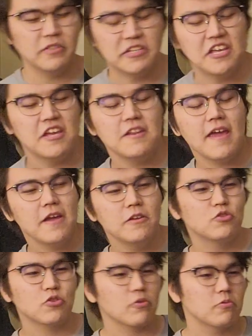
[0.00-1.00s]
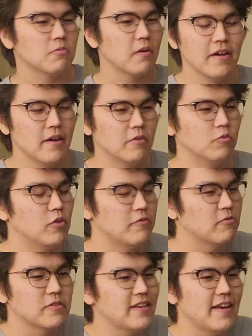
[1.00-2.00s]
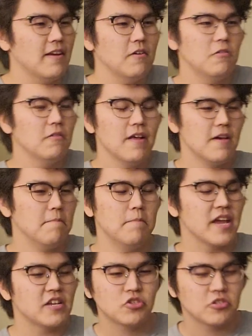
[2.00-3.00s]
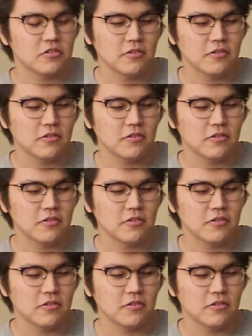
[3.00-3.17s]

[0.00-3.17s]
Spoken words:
teenager, Riverdale, bitch,